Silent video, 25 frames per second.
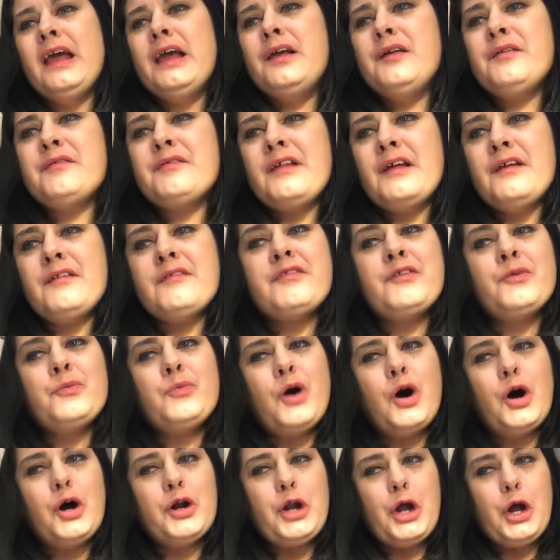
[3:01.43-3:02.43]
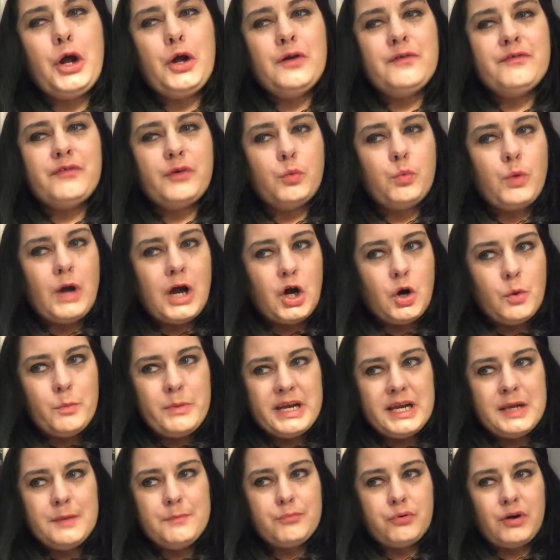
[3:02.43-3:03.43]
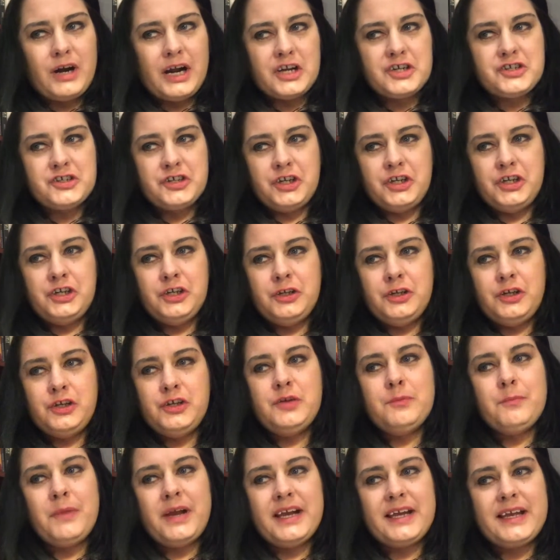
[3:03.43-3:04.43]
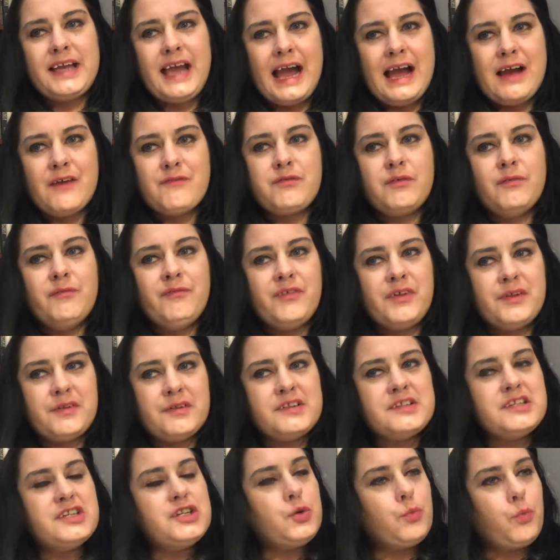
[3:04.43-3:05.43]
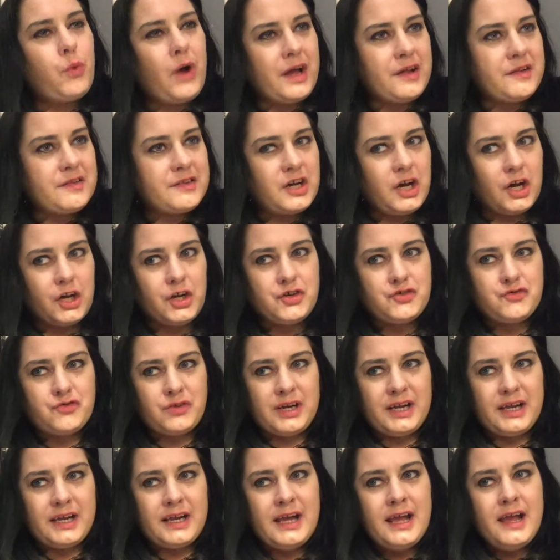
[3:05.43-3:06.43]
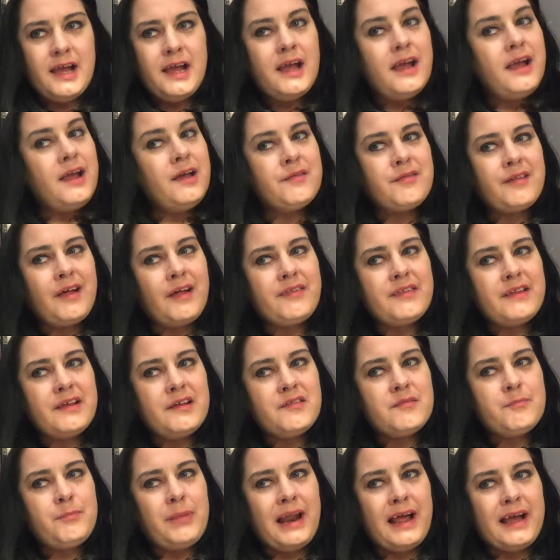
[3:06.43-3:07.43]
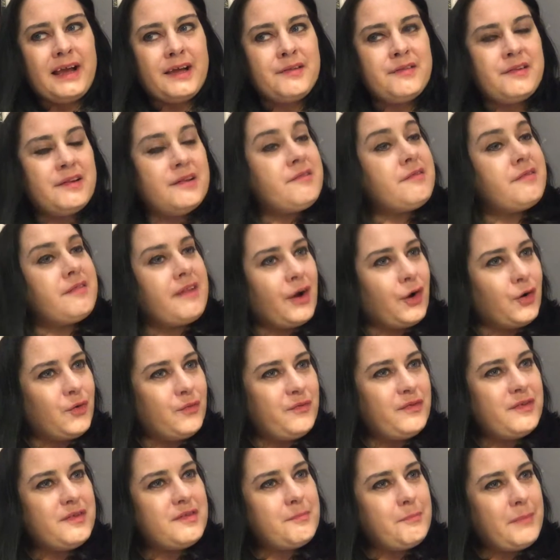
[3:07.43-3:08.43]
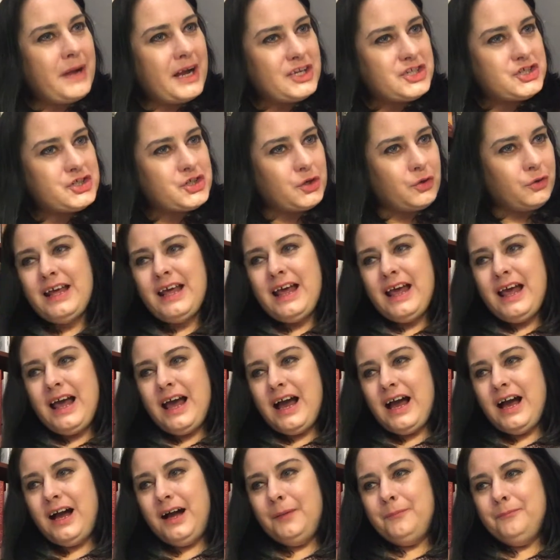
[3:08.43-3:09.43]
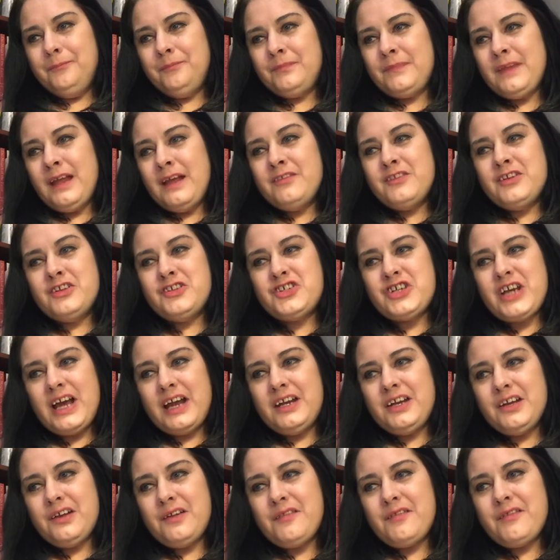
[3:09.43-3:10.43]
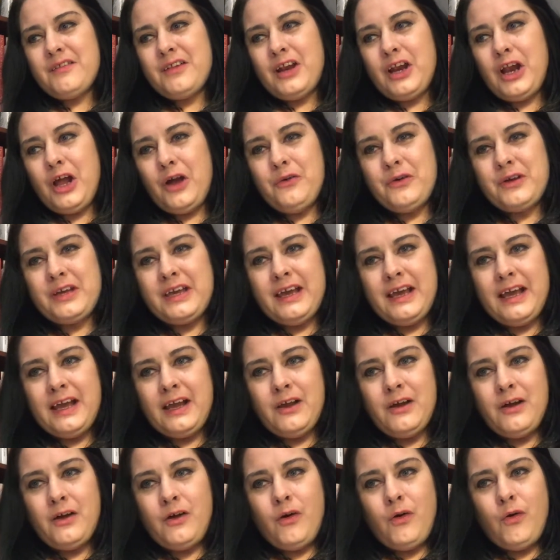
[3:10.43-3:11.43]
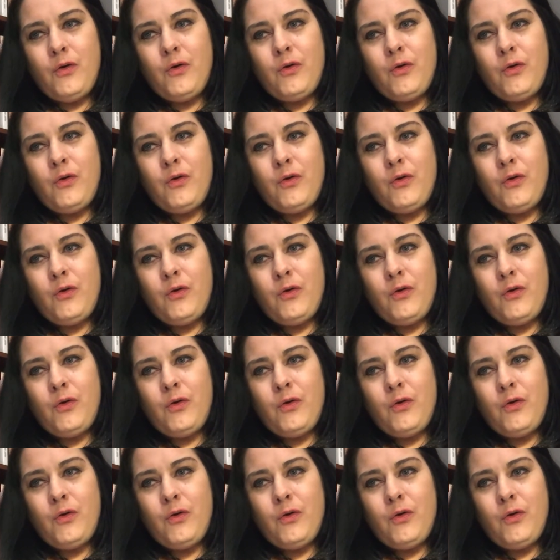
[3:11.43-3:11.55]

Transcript: It says, the one overwhelming impression you may get from visiting the West Country is that this place itself is magical. The genus Loki